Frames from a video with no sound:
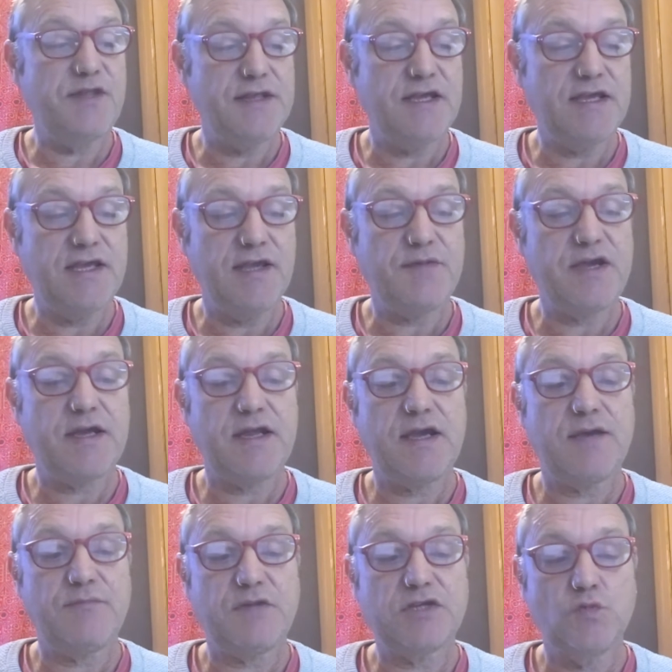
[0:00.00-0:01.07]
thinking about
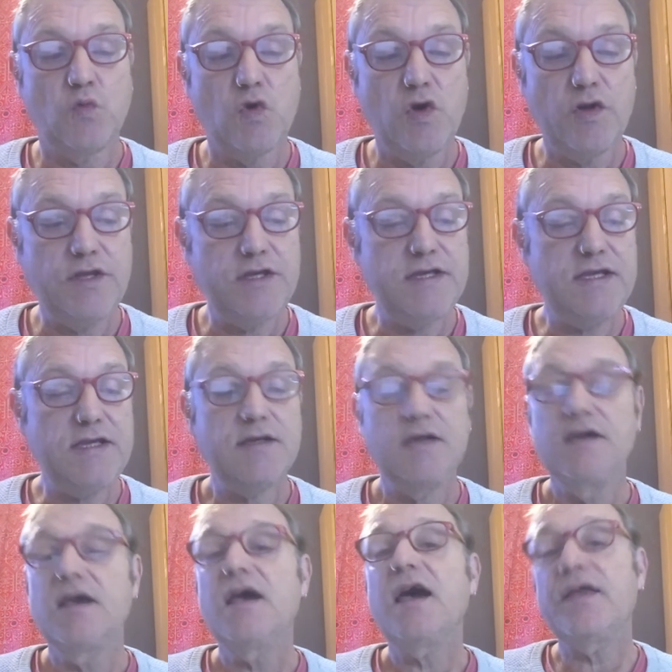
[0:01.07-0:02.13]
how much work you did
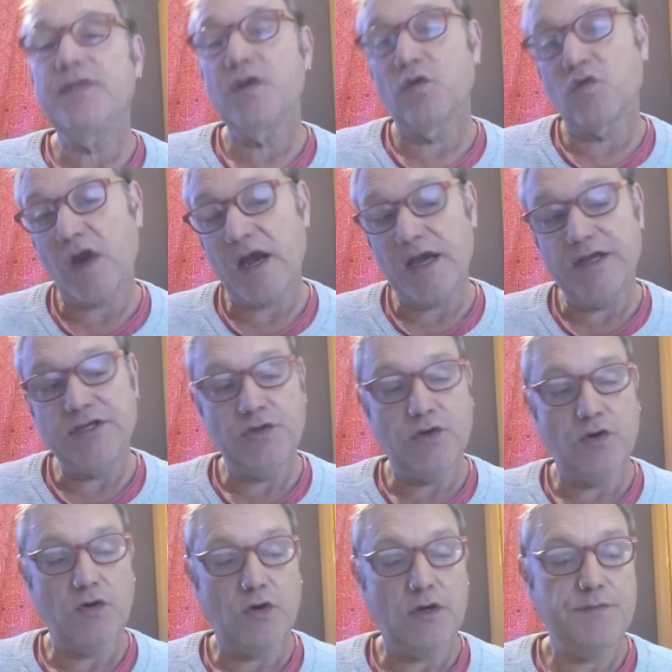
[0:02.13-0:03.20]
and the grade you
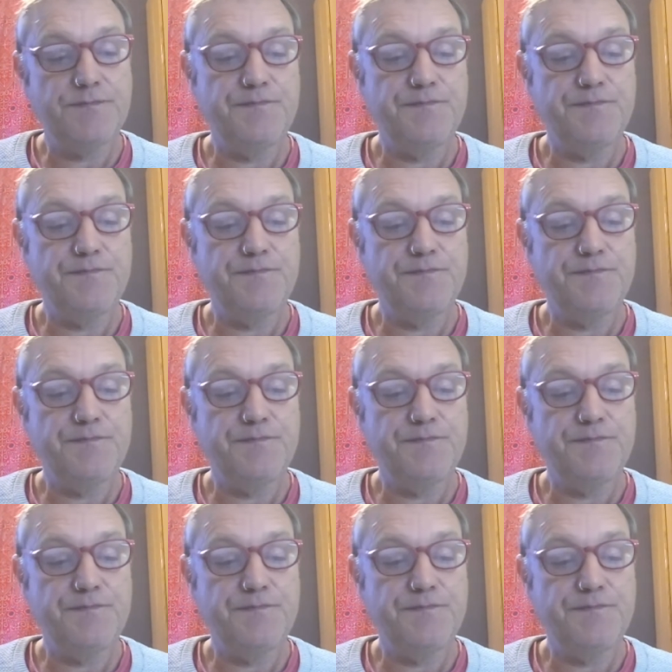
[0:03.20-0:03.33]
got.